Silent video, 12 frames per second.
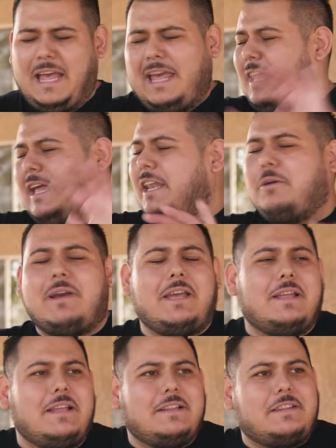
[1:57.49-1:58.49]

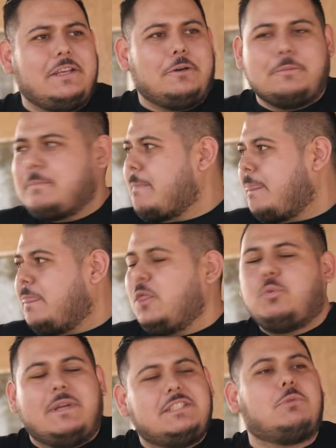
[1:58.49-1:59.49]
Anyway, Tio, the
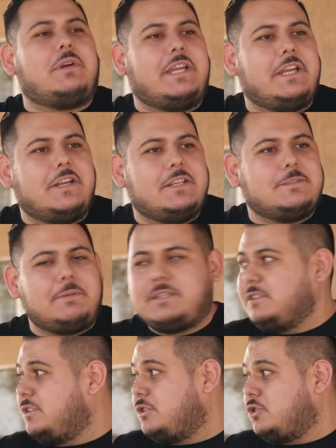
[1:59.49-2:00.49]
reason we're here is
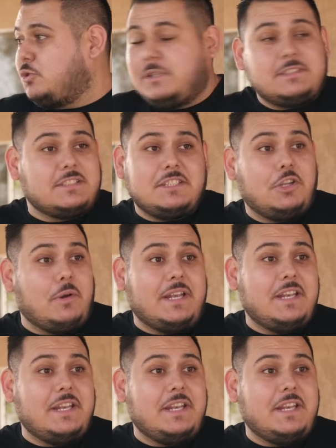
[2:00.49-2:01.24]
because Chris doesn't know